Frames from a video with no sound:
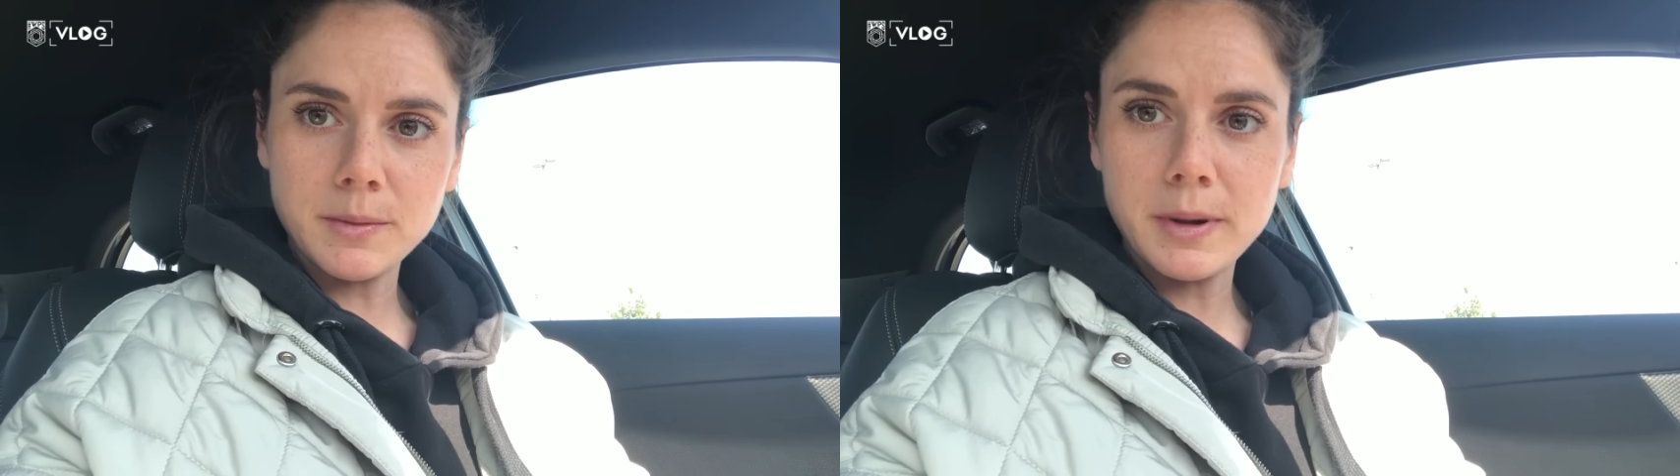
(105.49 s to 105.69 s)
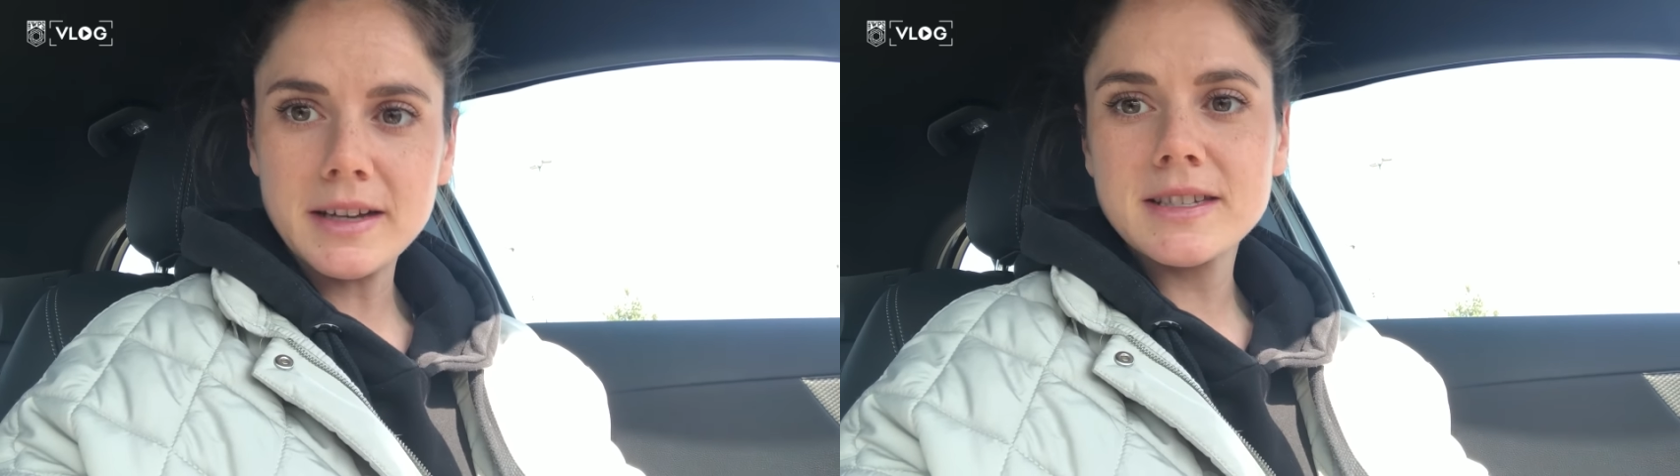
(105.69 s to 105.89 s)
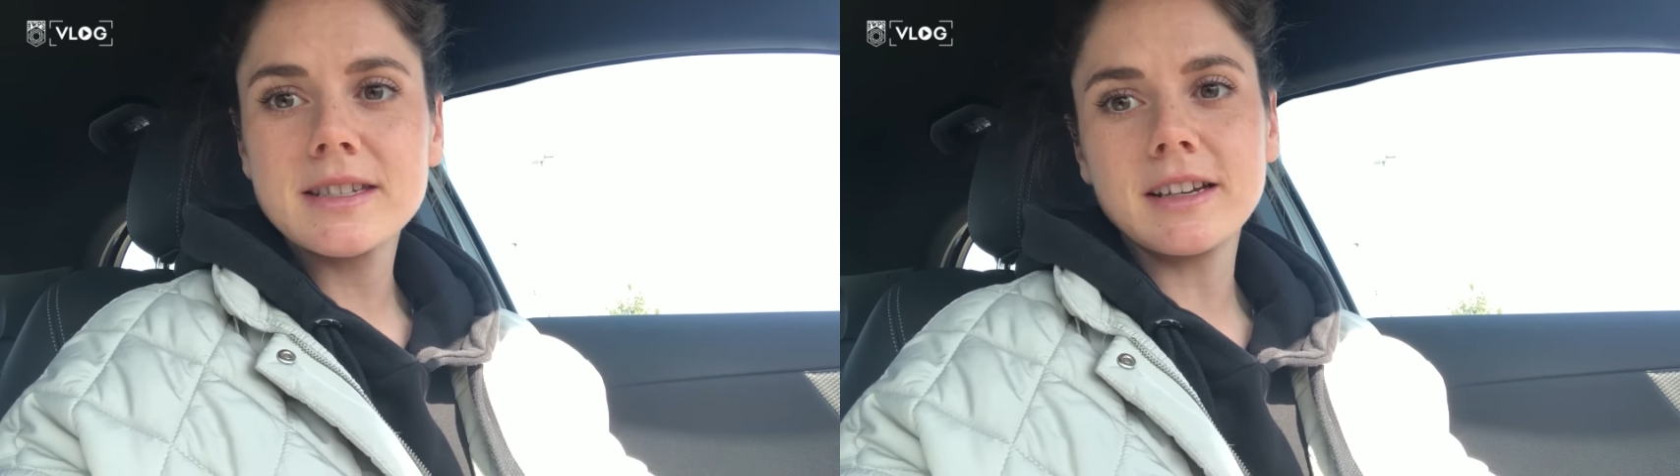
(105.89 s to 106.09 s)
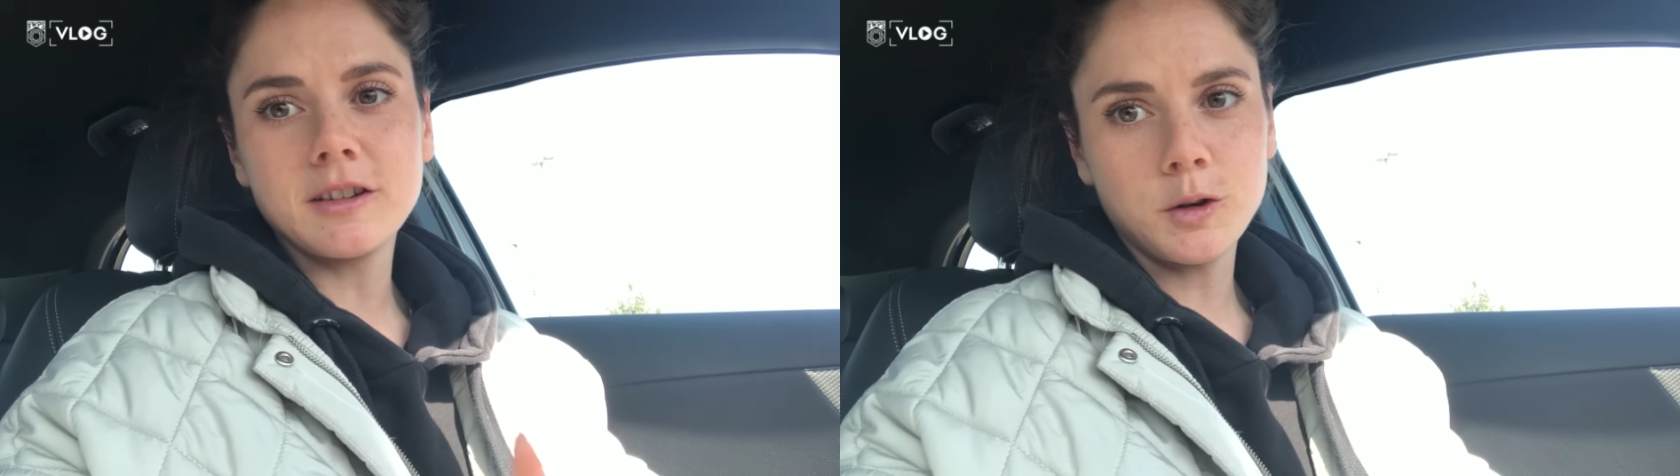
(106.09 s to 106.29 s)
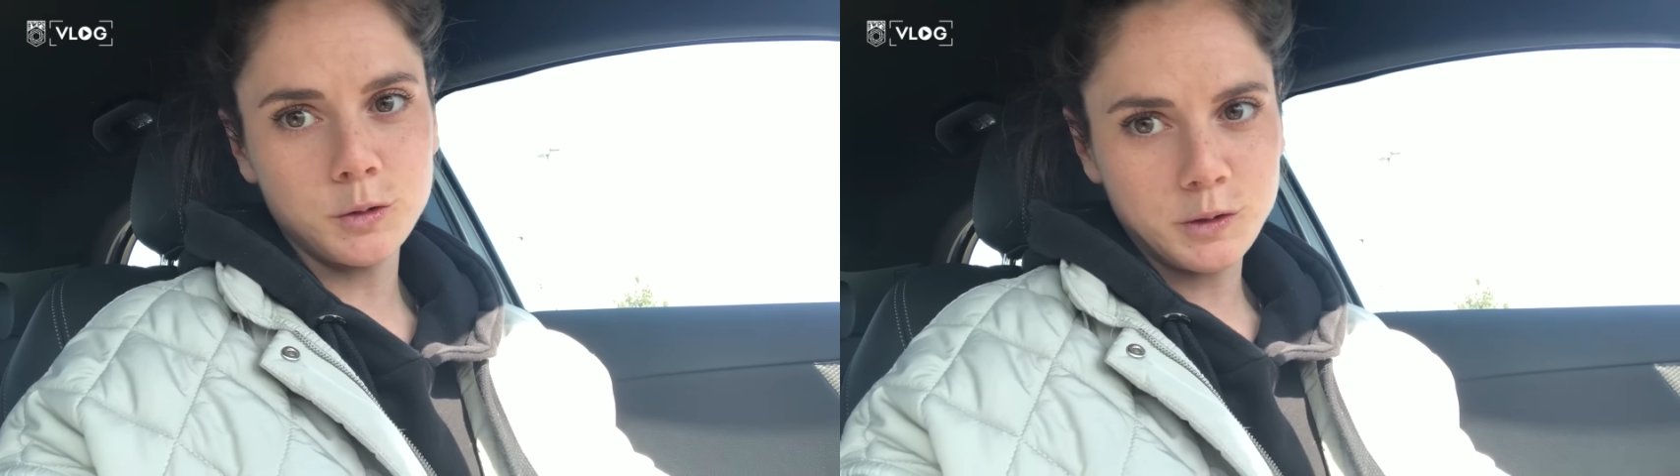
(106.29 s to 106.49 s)
the bus
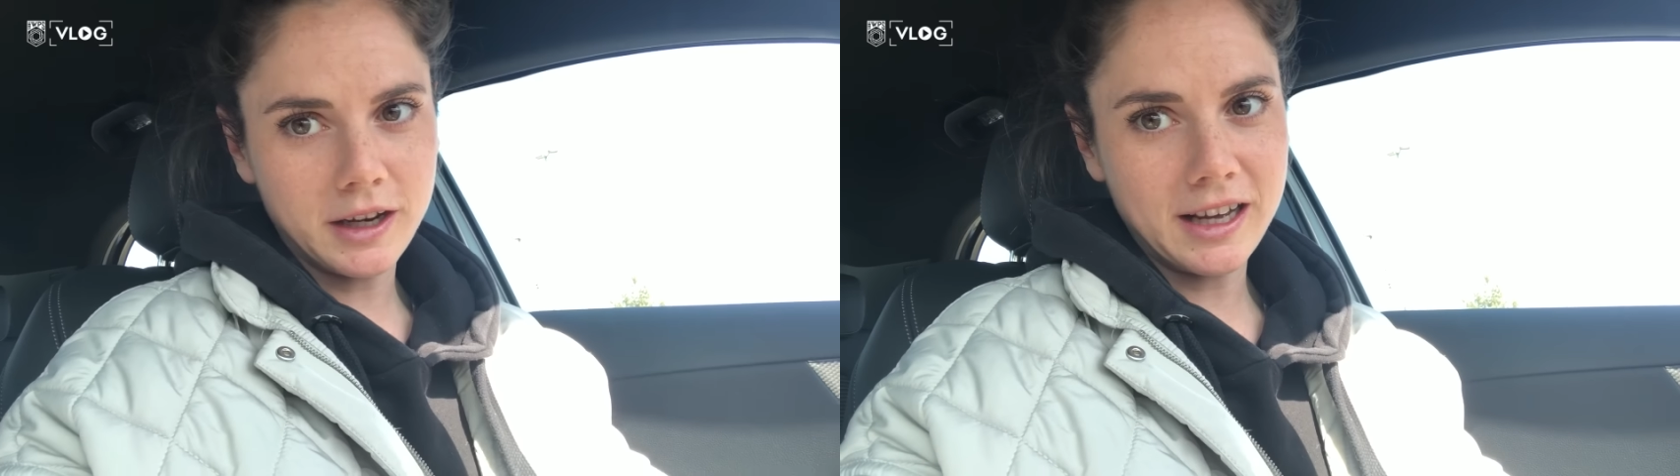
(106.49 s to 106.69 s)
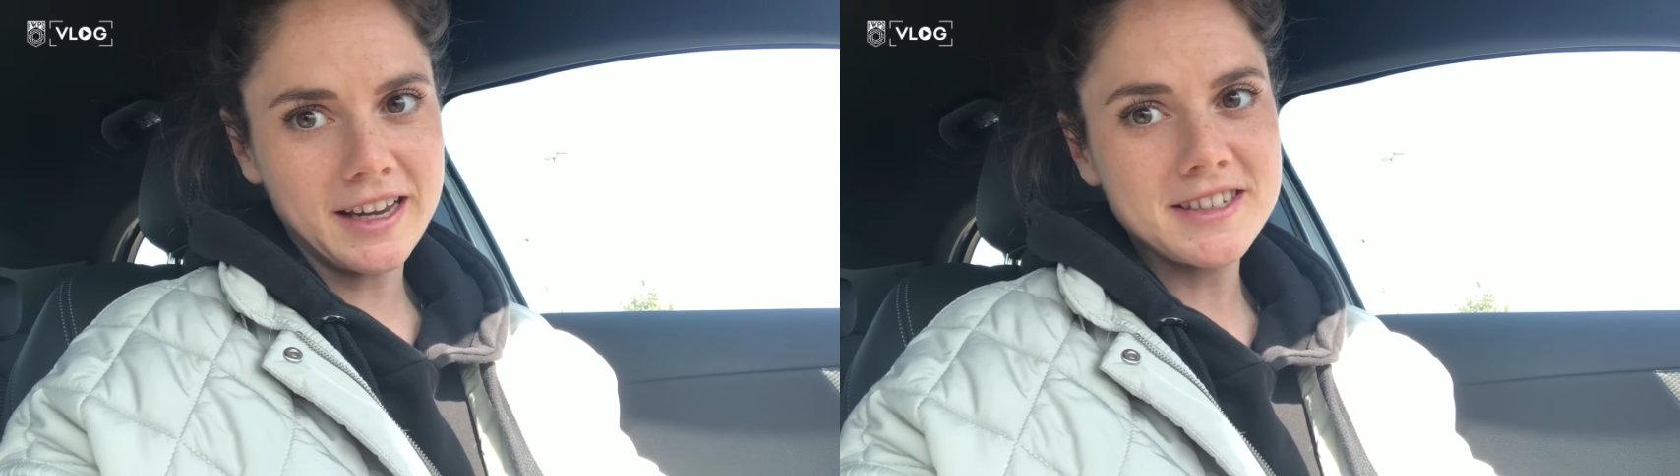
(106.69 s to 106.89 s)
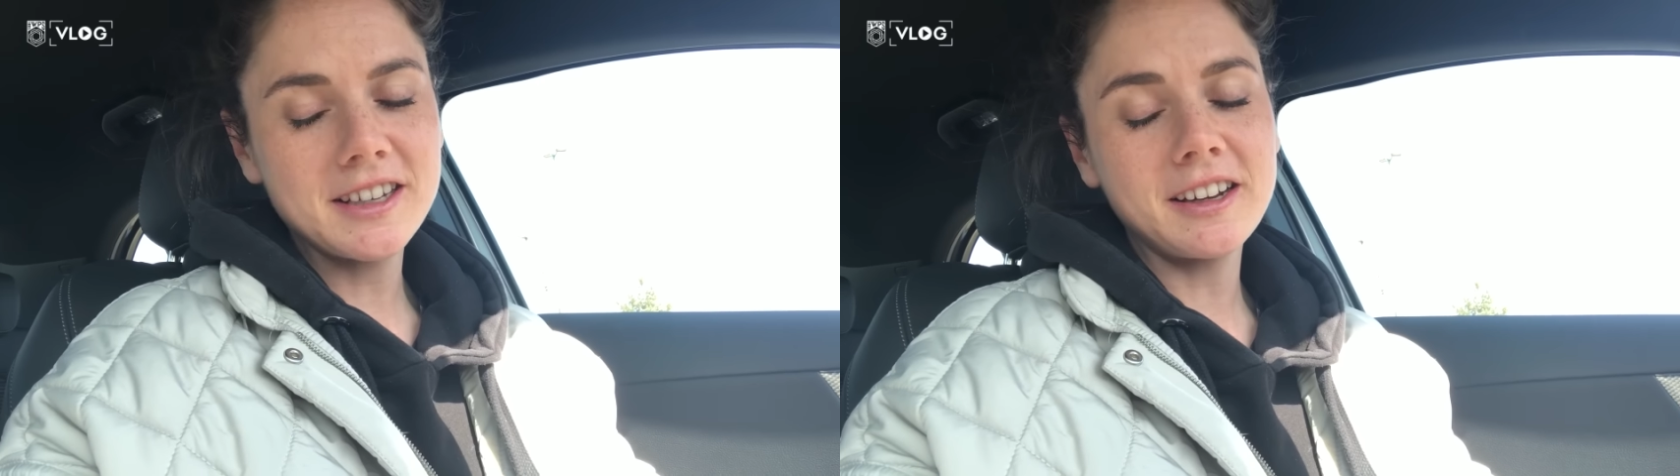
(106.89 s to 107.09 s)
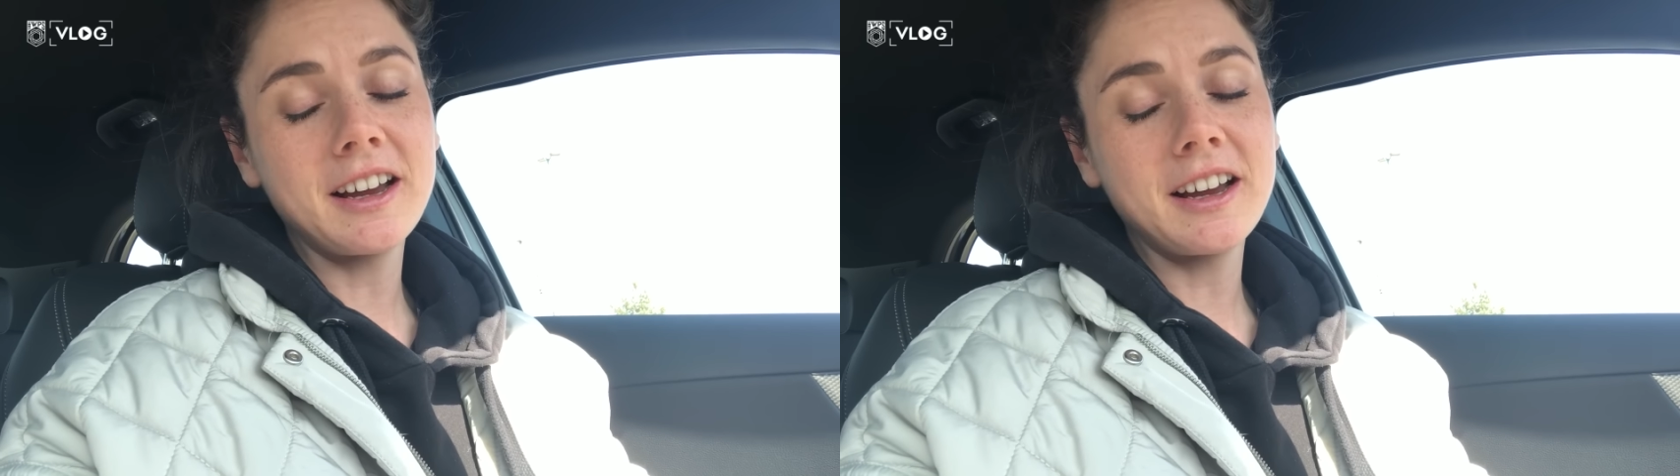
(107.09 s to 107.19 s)
and go to the Allianz